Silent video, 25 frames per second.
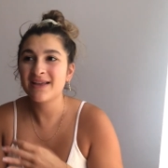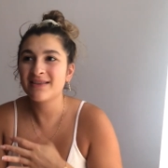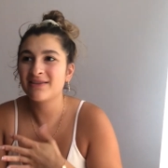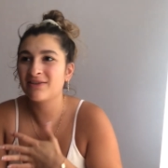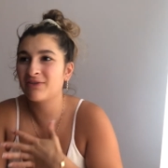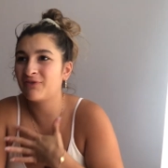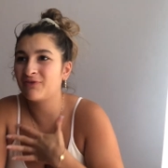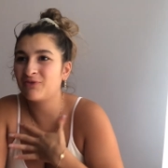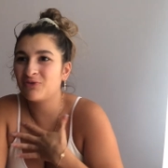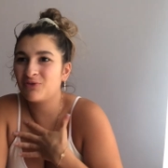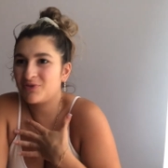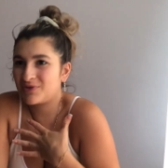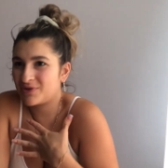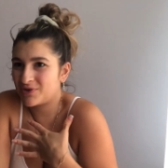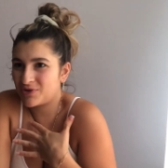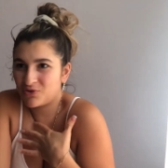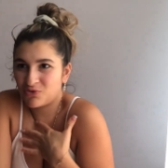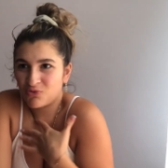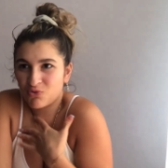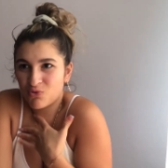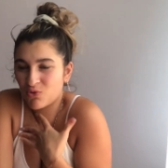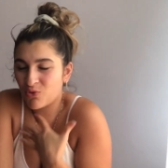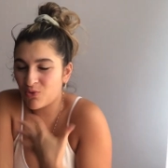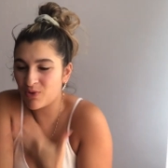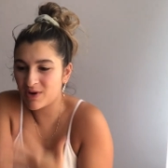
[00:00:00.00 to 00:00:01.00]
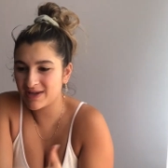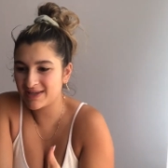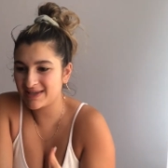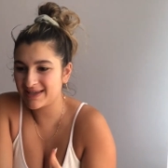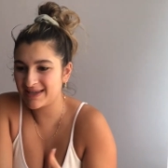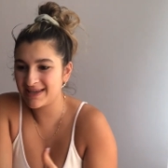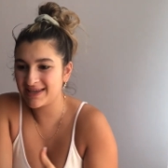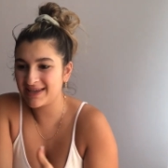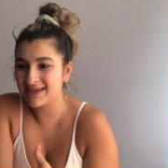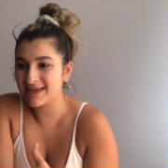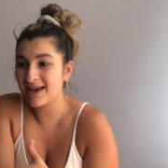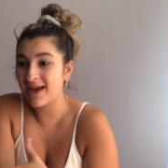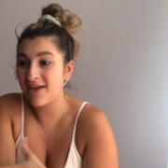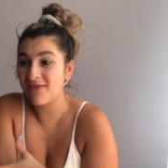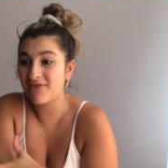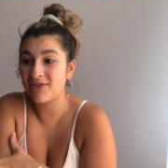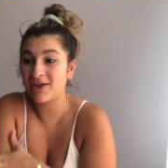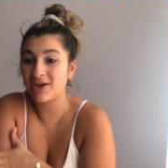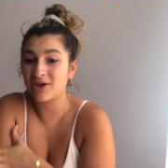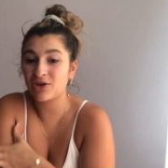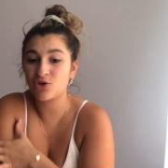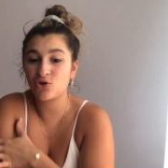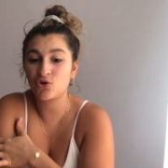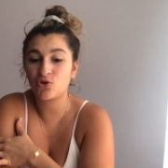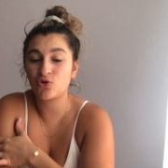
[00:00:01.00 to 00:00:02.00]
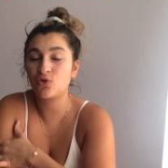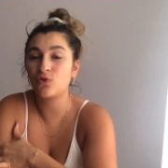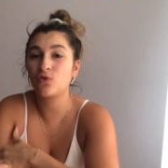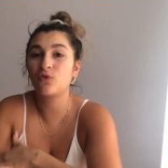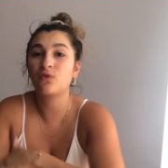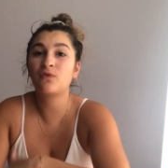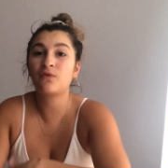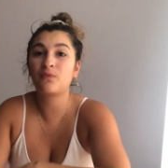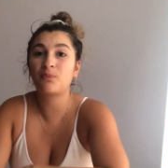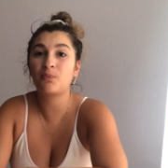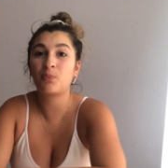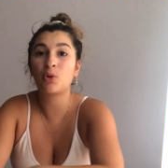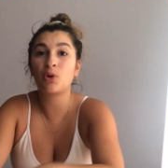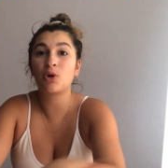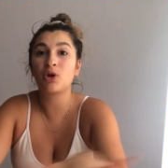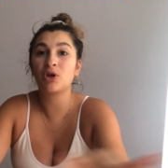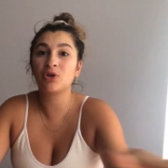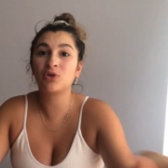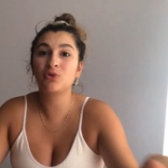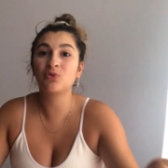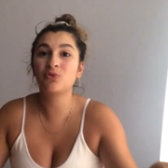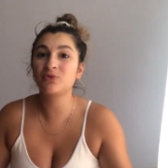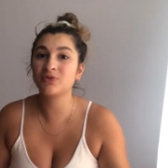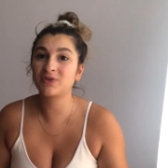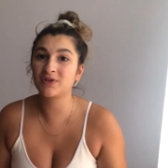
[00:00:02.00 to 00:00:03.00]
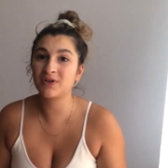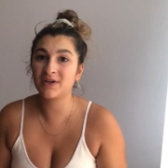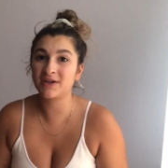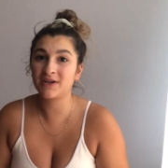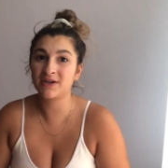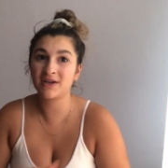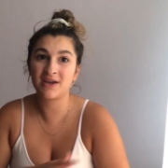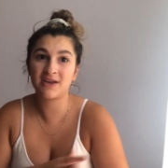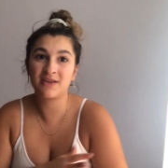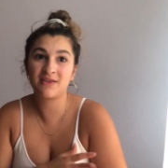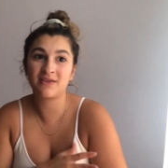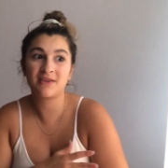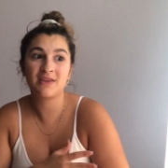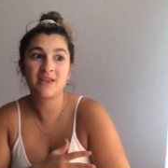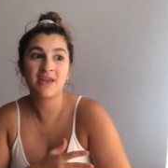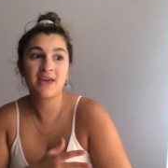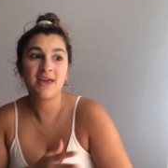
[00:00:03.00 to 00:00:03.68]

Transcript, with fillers: the foods that you always eat and that you've put in your diet and